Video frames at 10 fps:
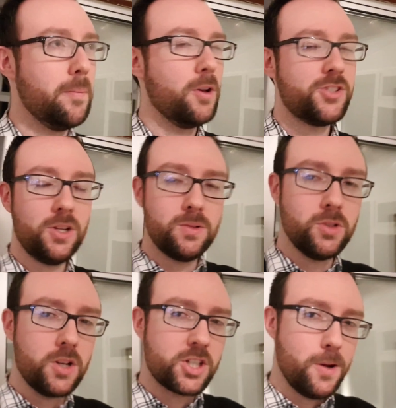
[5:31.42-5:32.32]
I'm also
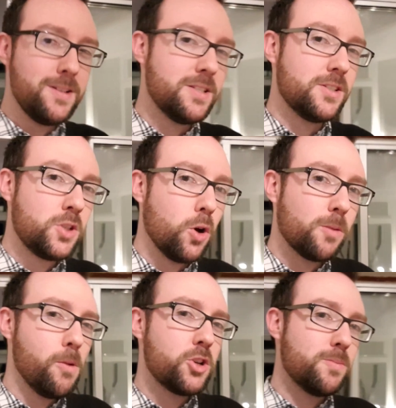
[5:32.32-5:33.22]
not going to
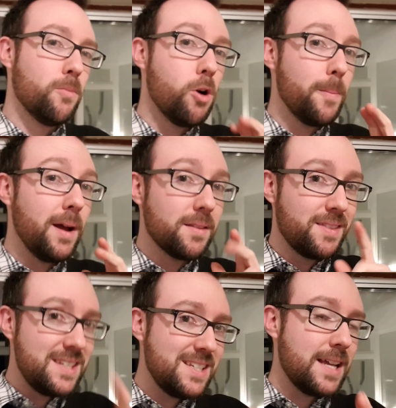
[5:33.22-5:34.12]
talk much more about
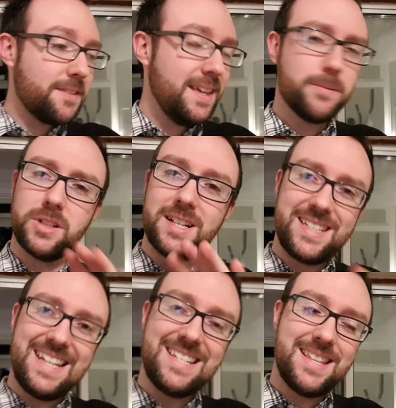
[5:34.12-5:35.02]
this exact thing. I'm going to
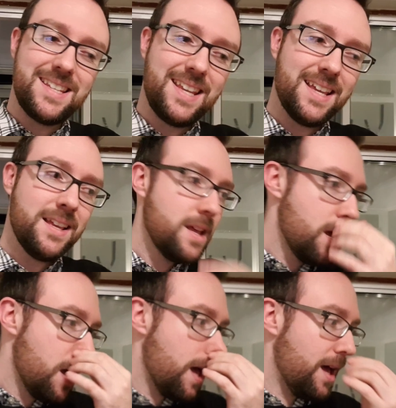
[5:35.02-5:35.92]
tease this here.
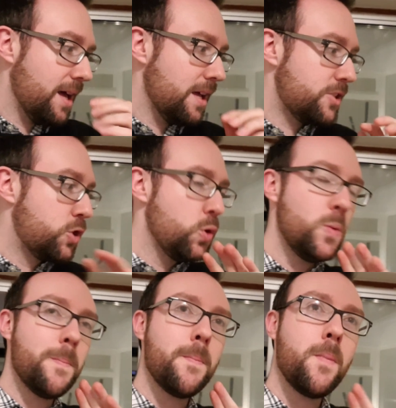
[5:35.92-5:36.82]

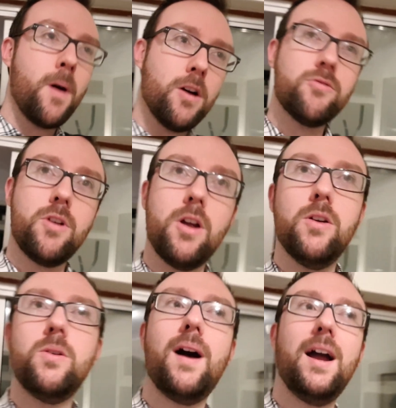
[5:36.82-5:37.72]

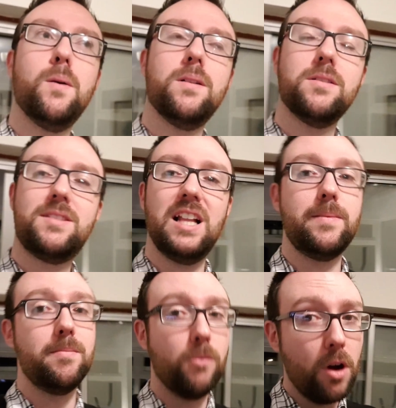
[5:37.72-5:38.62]
Tomorrow I will tell a
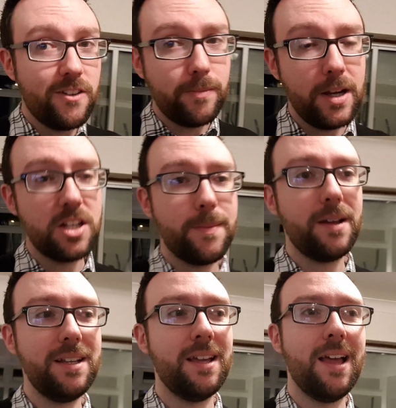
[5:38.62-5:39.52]
bit more information
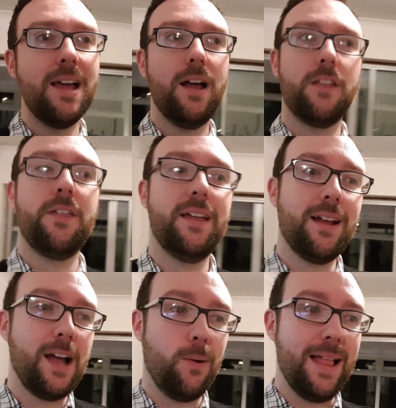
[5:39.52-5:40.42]
about it, and then
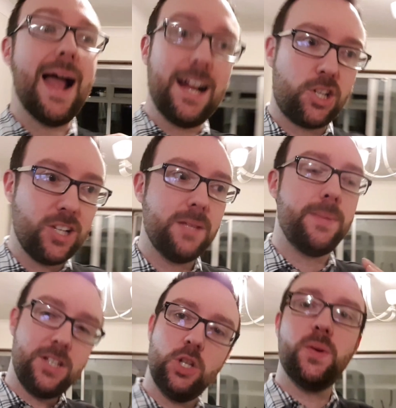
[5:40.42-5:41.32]
I will actually
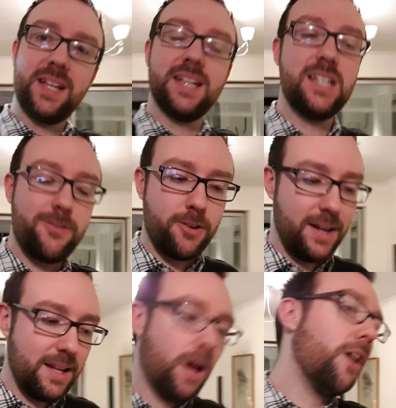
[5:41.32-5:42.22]
be doing it
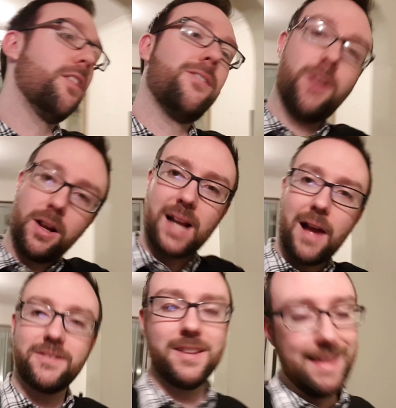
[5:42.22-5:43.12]
differently on the vlog
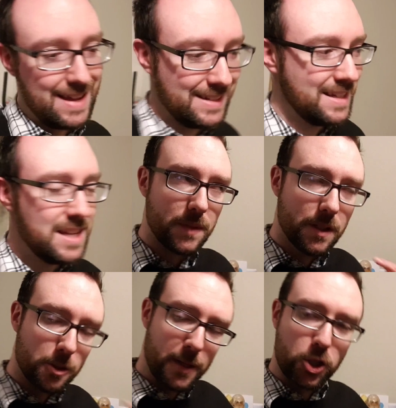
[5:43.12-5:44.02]
after that.
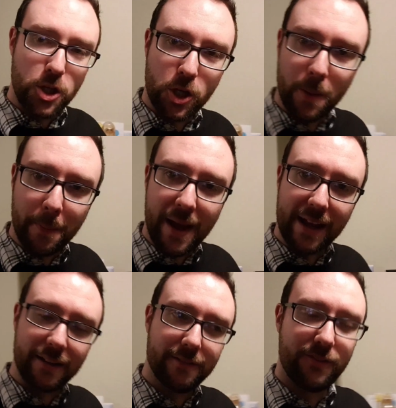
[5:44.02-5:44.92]
So make sure you come
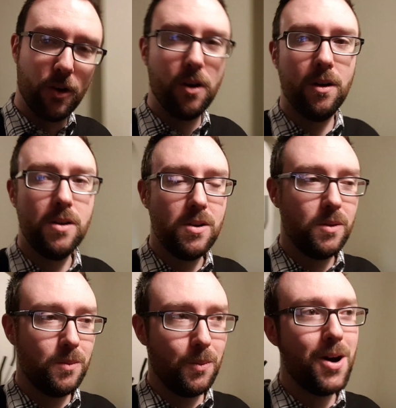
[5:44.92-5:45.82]
back for
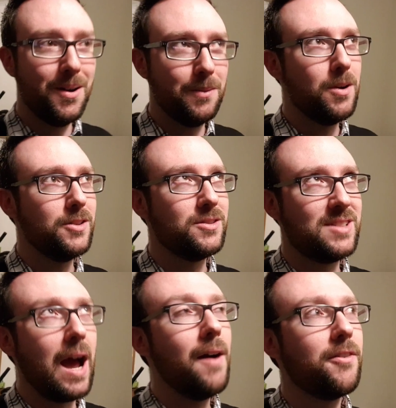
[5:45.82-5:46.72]
what
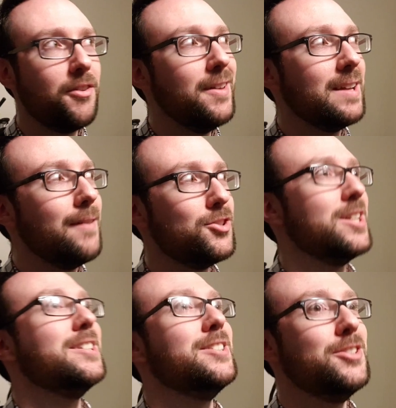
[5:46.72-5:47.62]
daft thing I've
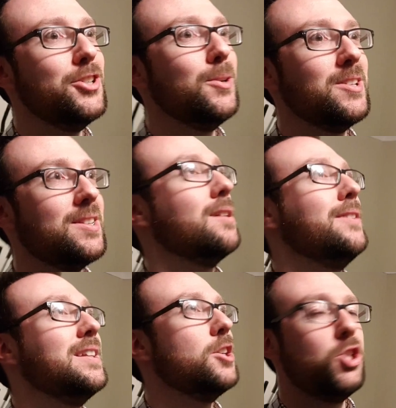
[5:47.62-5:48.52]
decided to do instead of
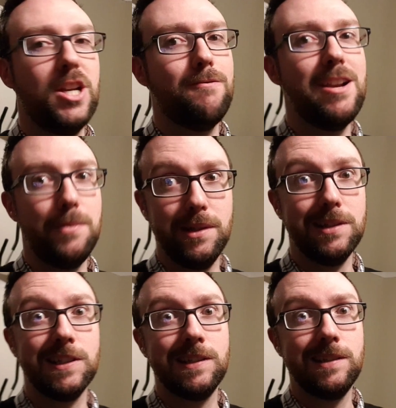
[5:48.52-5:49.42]
eating shit ready
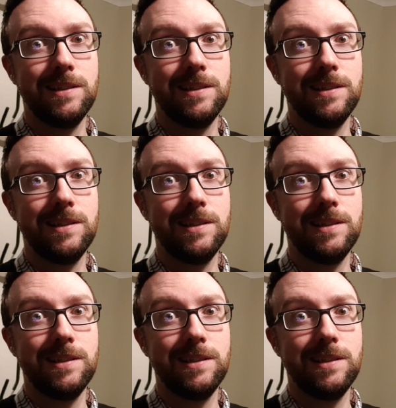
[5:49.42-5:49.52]
meals.